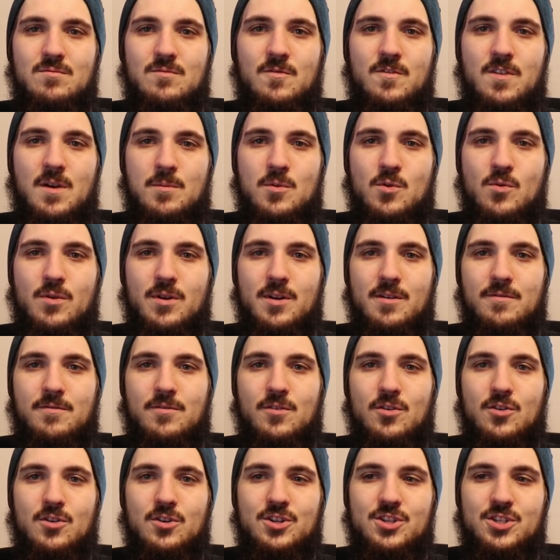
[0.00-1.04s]
February
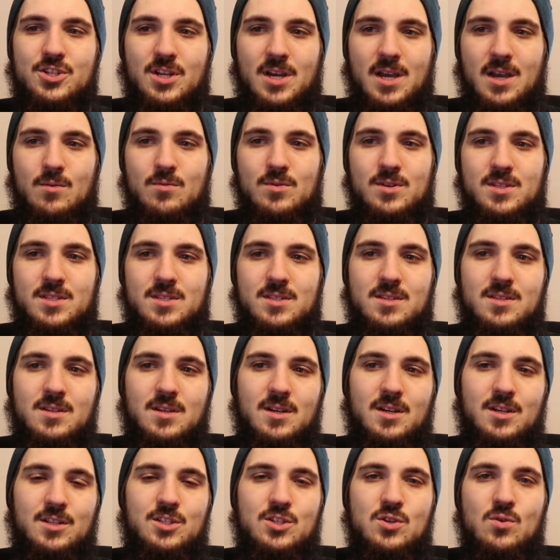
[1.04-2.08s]
first, I was
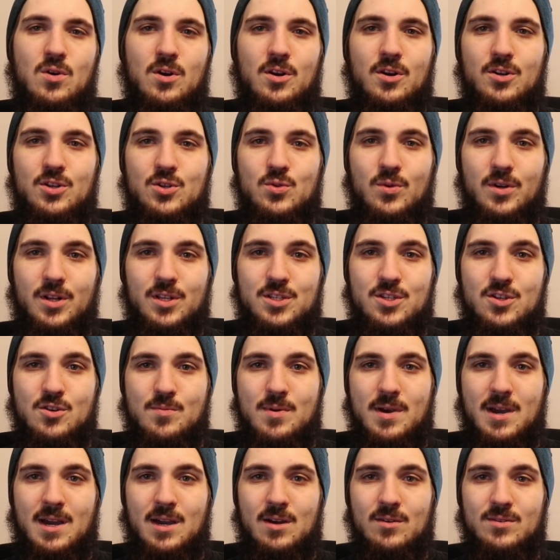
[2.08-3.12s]
uh, two hundred twenty-two
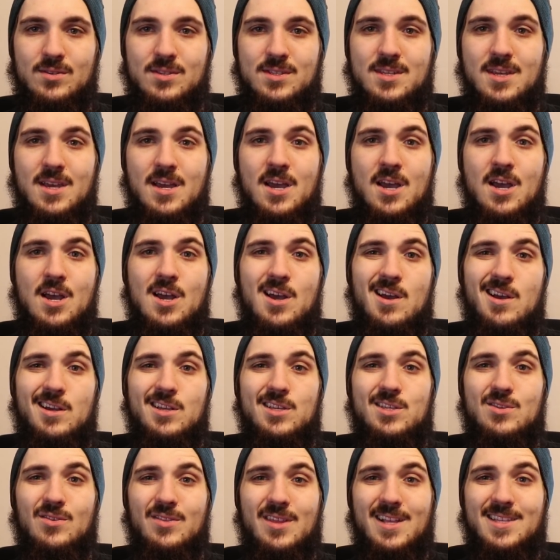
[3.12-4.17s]
pounds,
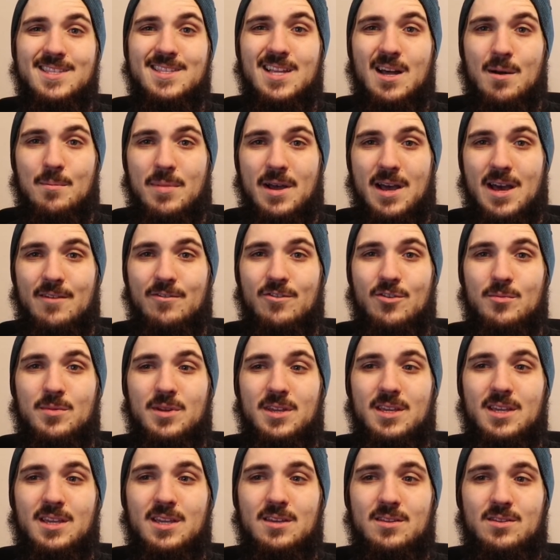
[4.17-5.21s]
so that's not bad for
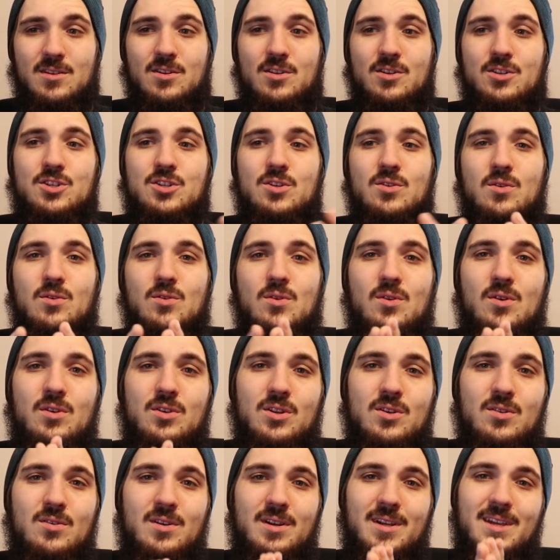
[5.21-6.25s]
me either. So,
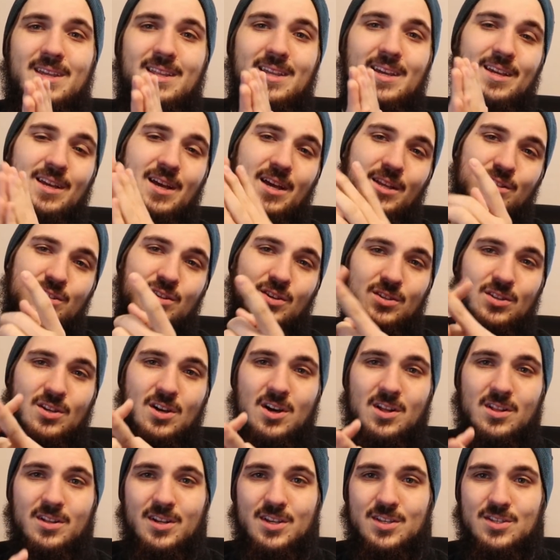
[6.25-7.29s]
you know, again, I, I took the
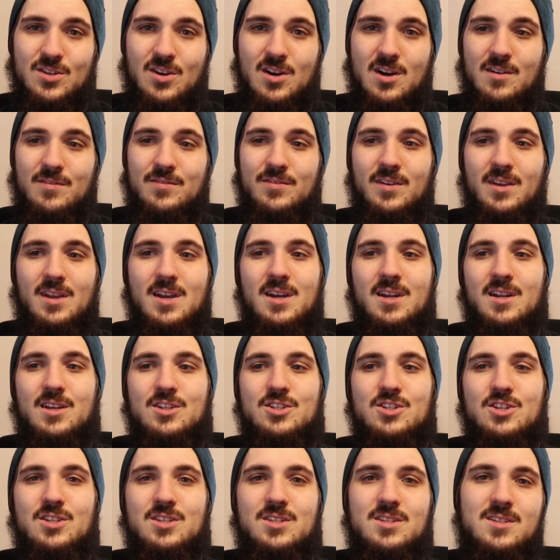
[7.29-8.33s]
holidays off and kind
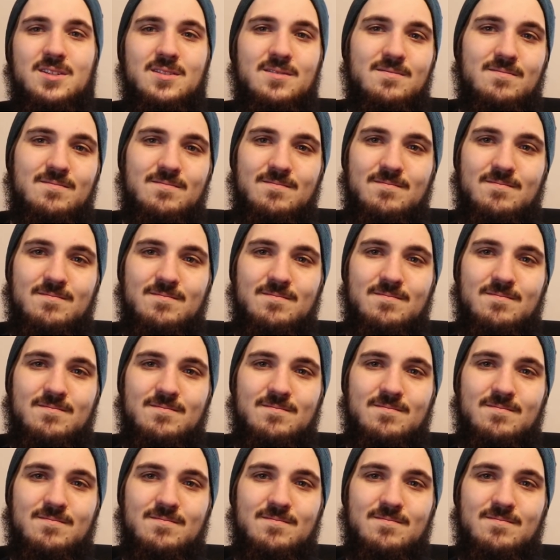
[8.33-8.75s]
of just